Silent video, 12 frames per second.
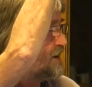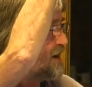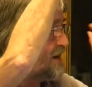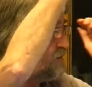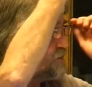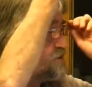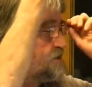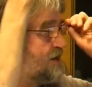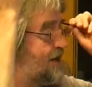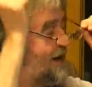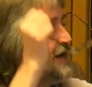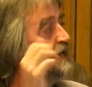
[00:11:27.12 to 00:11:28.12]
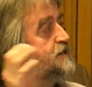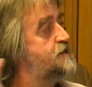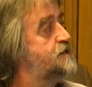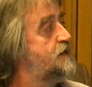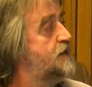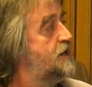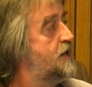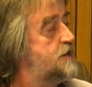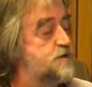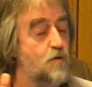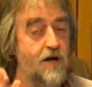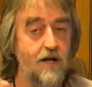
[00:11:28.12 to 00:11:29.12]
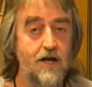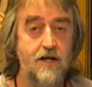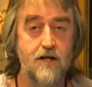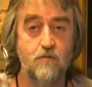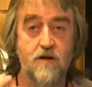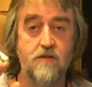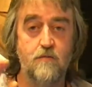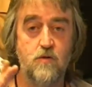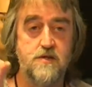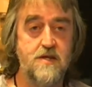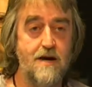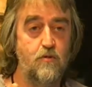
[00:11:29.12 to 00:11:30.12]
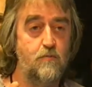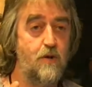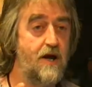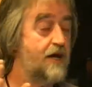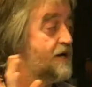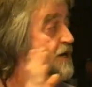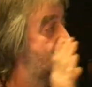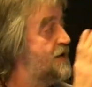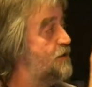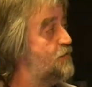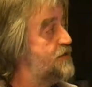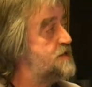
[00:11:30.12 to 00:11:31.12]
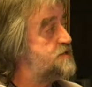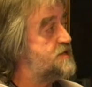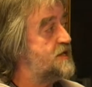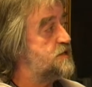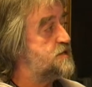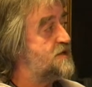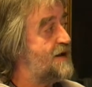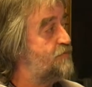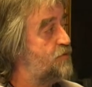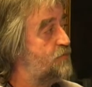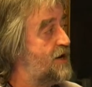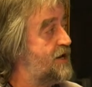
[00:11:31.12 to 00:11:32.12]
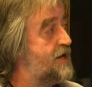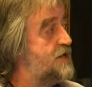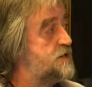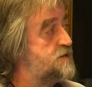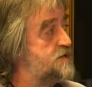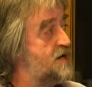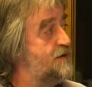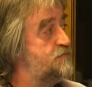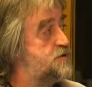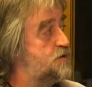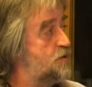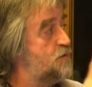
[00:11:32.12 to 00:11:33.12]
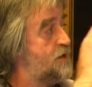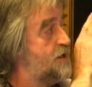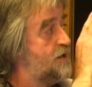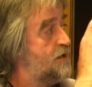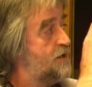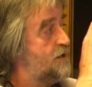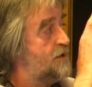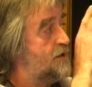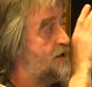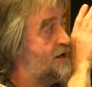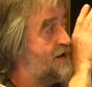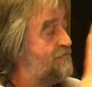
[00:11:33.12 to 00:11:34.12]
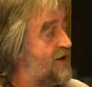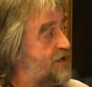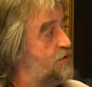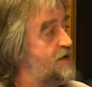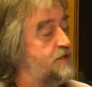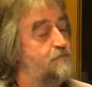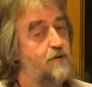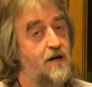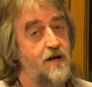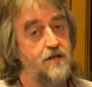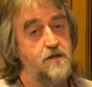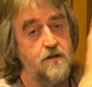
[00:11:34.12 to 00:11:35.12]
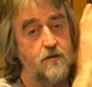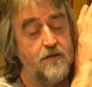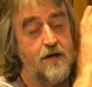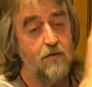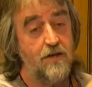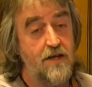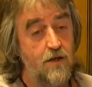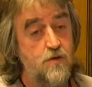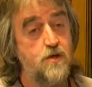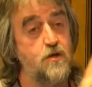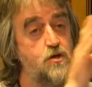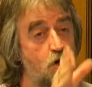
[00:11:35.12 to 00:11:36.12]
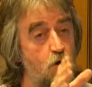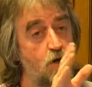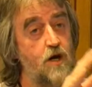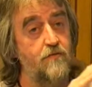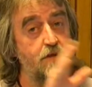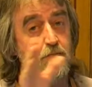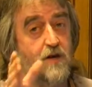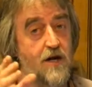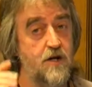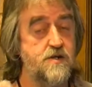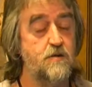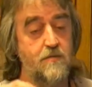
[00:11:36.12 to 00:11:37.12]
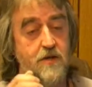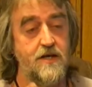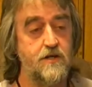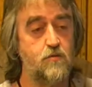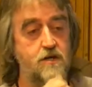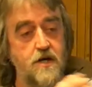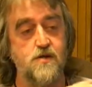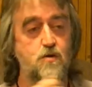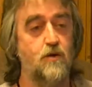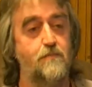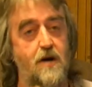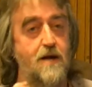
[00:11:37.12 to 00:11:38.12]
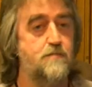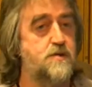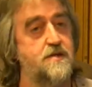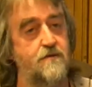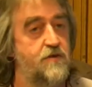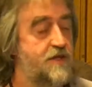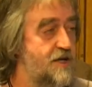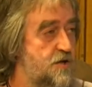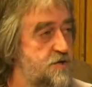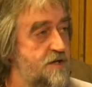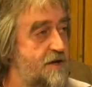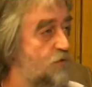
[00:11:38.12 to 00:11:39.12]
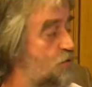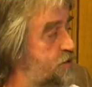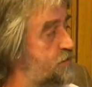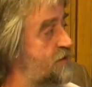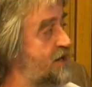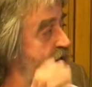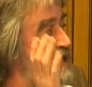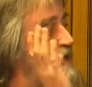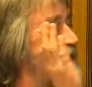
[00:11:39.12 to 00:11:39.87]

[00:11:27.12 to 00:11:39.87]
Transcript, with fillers: out, and it is quite likely one of them will snap or break. When these things snap or break, it is time to evacuate the plant. They will then lose control over the plant because they won't be there to adjust all the pipes and everything else and keep the water running.